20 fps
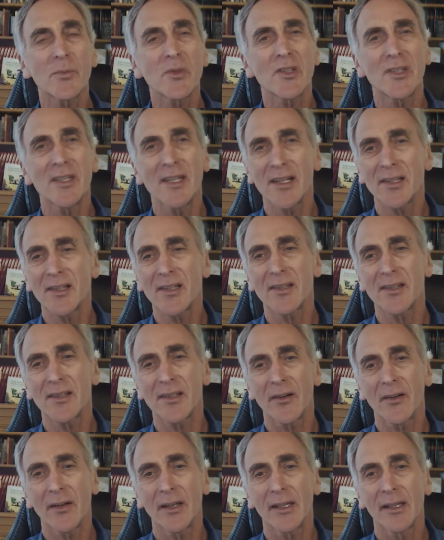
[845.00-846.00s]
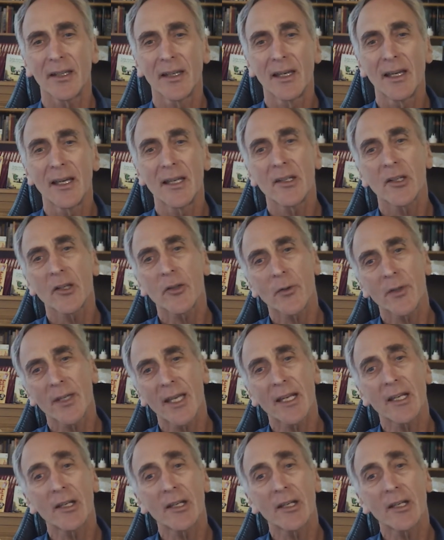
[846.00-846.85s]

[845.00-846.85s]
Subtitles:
necessary to create an